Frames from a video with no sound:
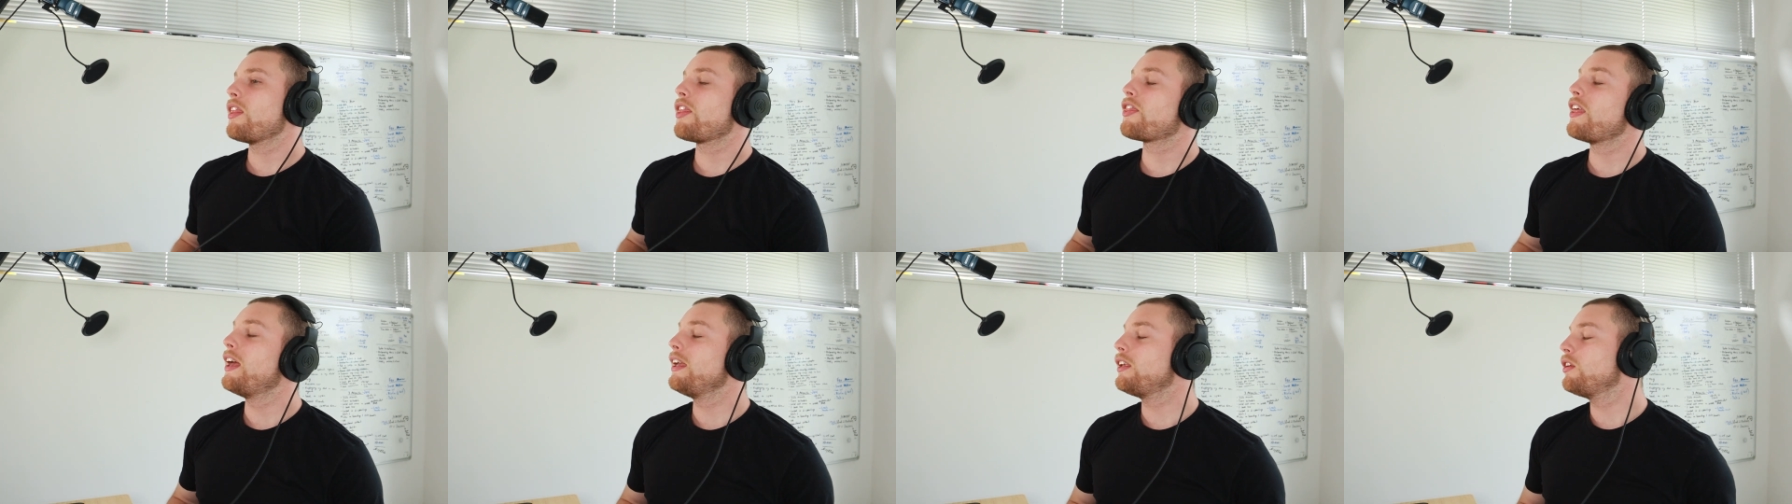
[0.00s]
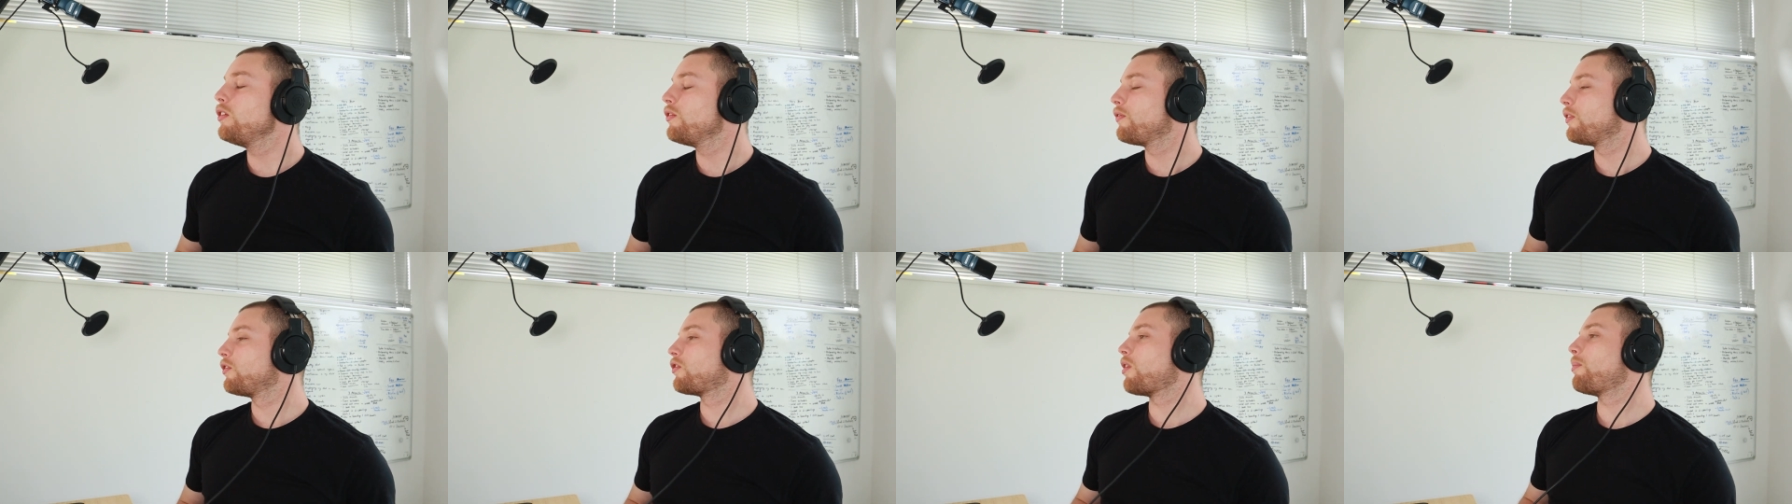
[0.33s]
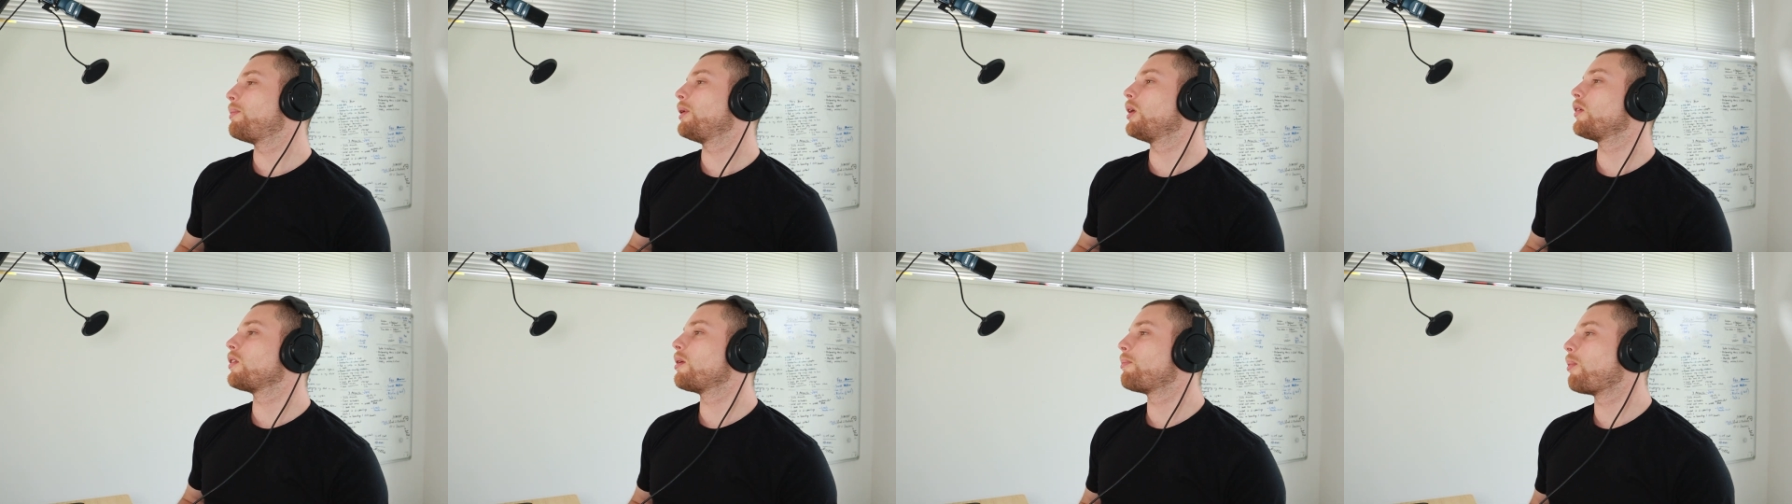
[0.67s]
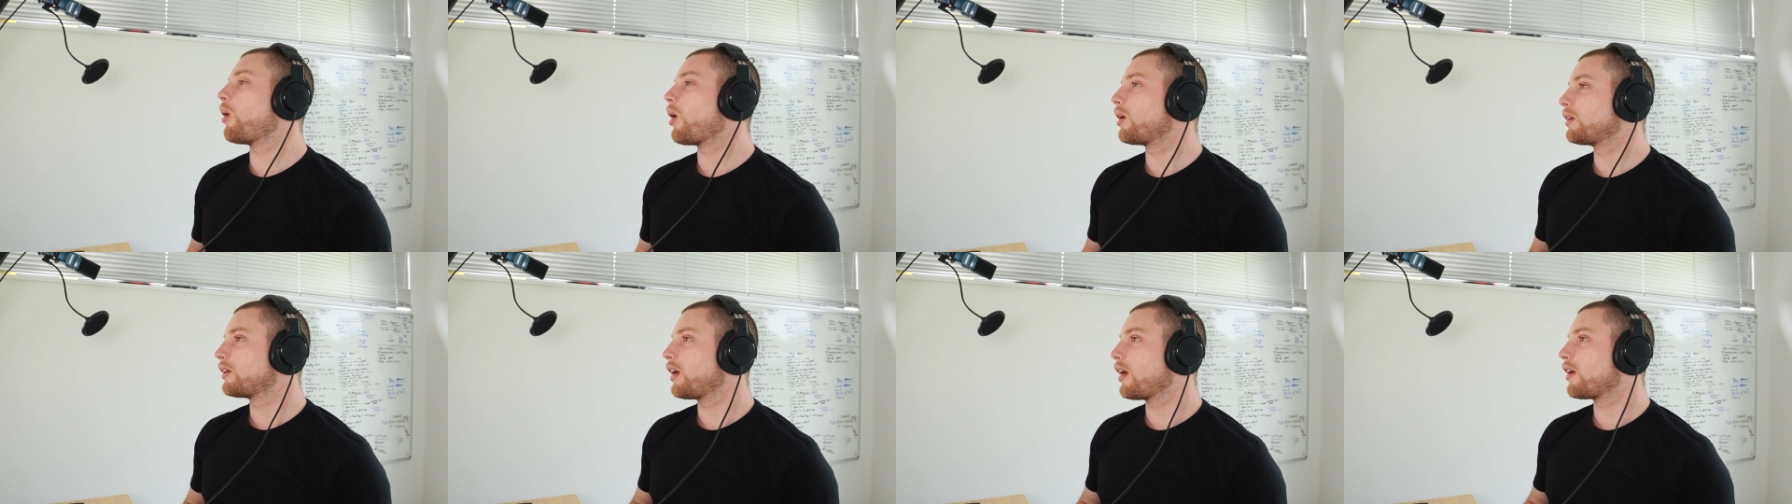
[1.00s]
thank you for jumping on the
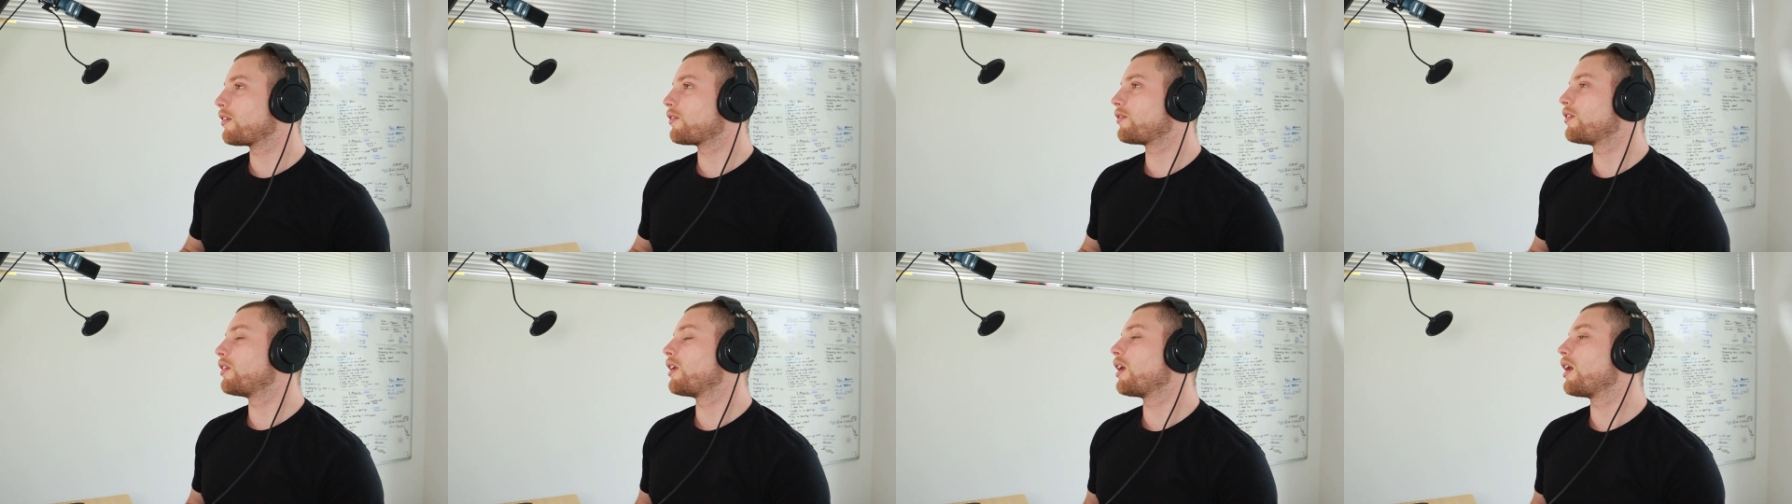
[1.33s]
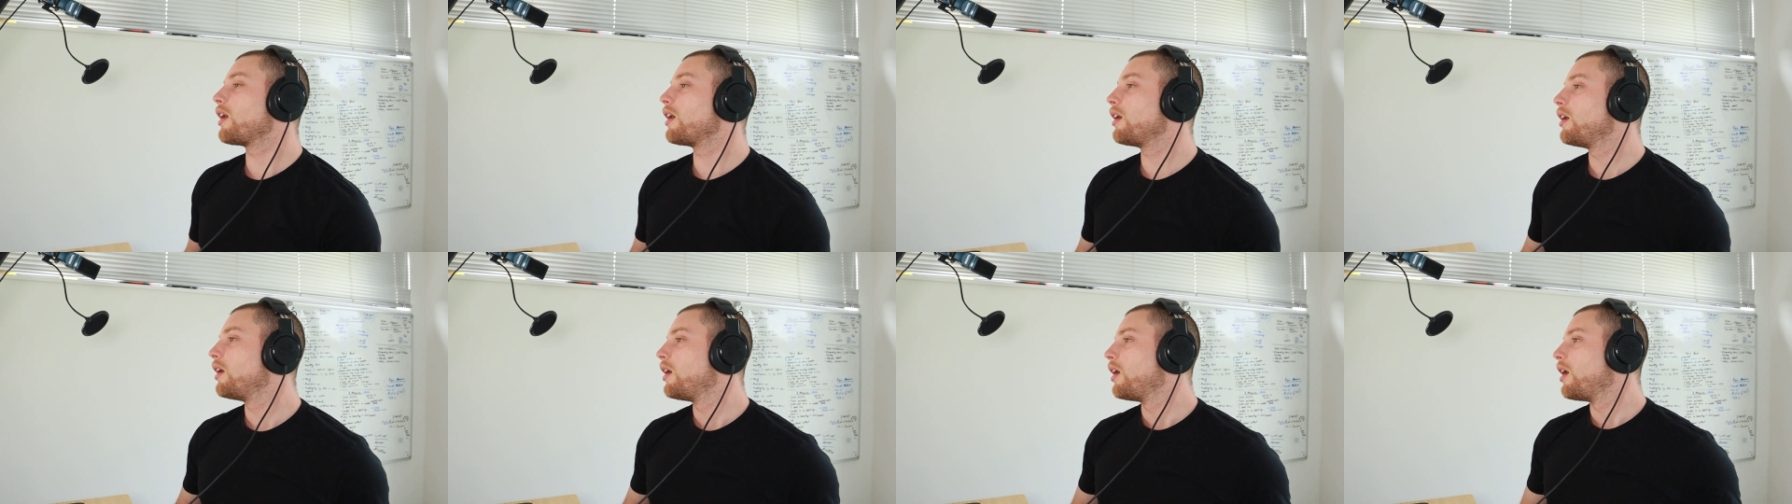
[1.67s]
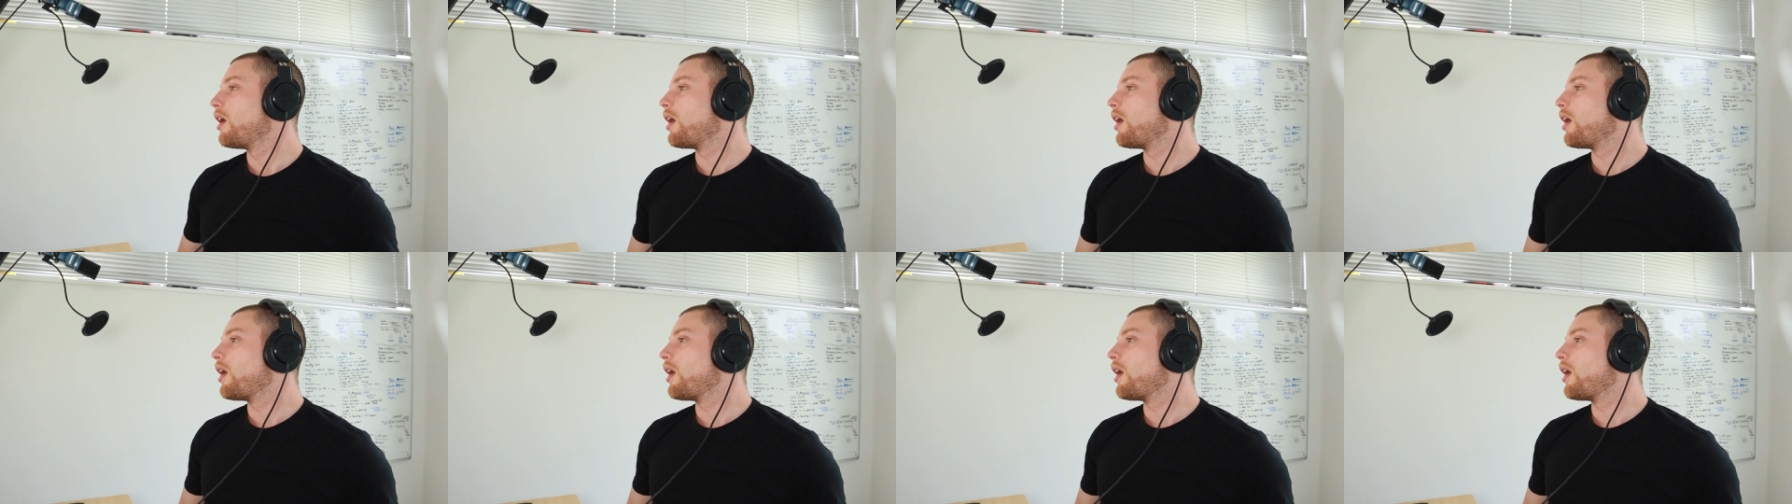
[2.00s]
podcast today.